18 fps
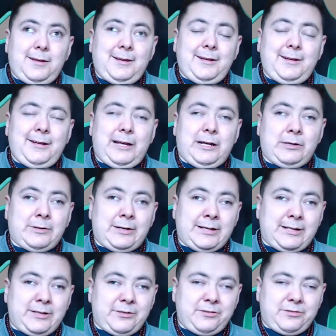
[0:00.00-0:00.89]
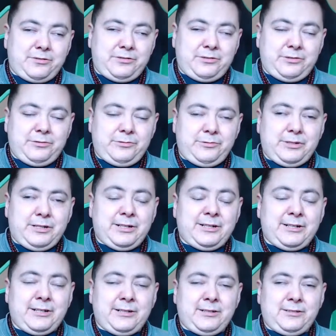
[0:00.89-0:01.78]
how I go through
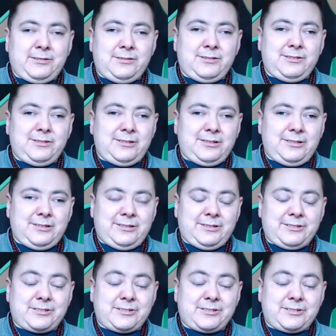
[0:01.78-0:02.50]
uh, an